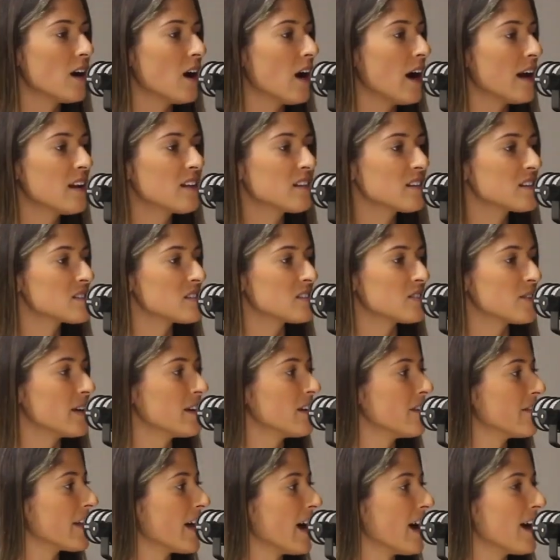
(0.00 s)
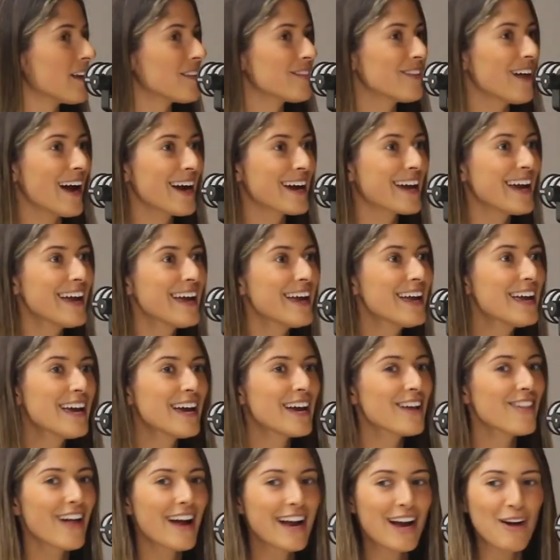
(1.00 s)
I didn't listen to any of that. Yeah.
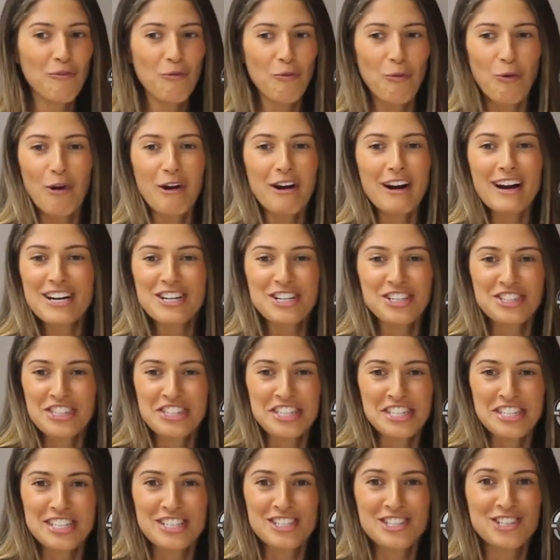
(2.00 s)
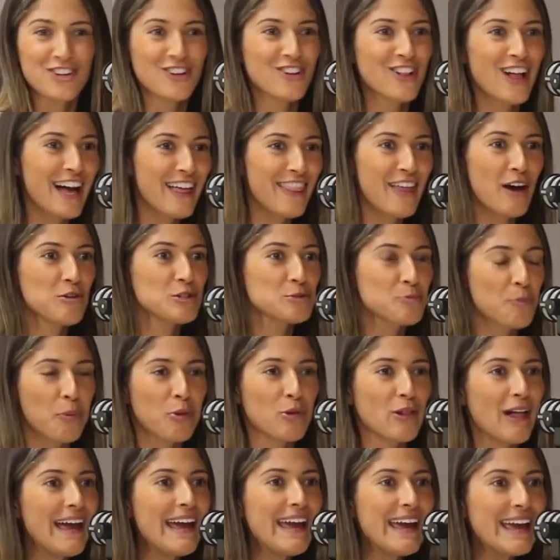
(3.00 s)
Like, what did I just listen to? Like, that was
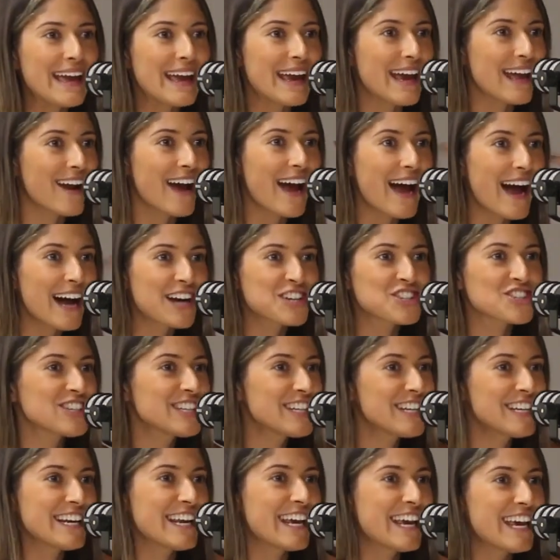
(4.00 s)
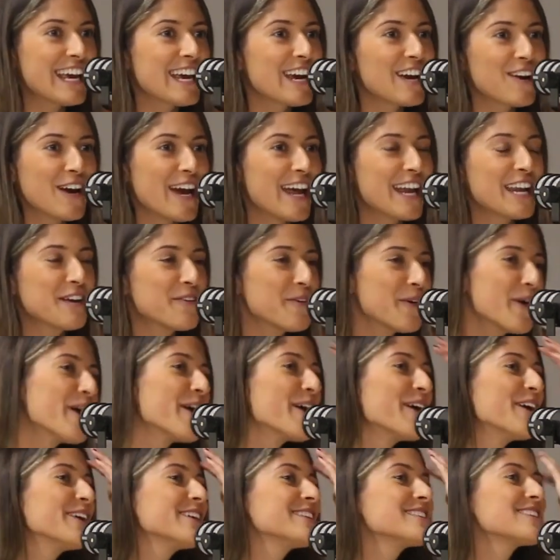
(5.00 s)
playing and I actually didn't hear any
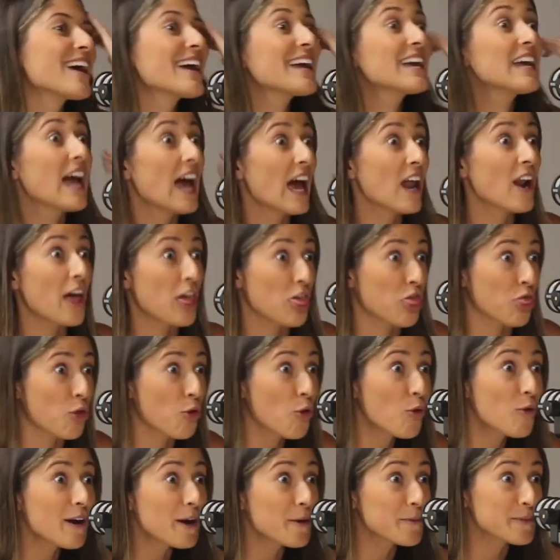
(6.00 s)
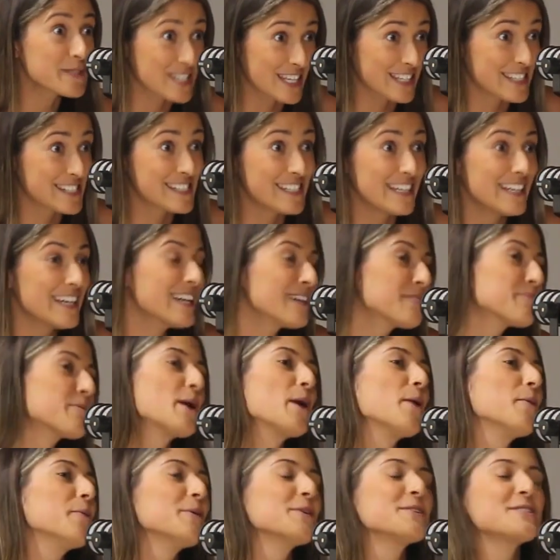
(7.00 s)
words. Like, and I thought I was listening, but
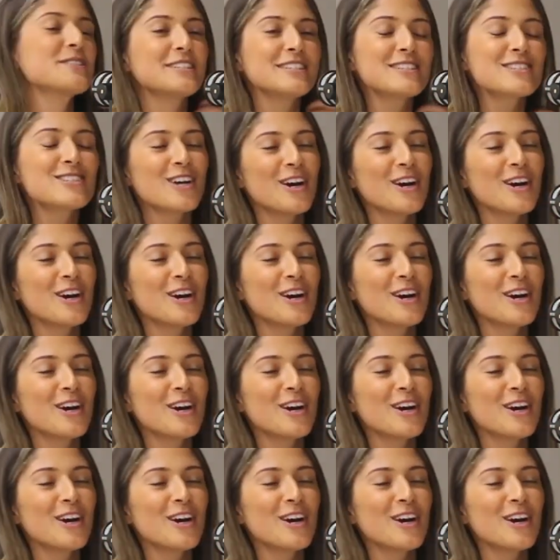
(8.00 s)
I wasn't.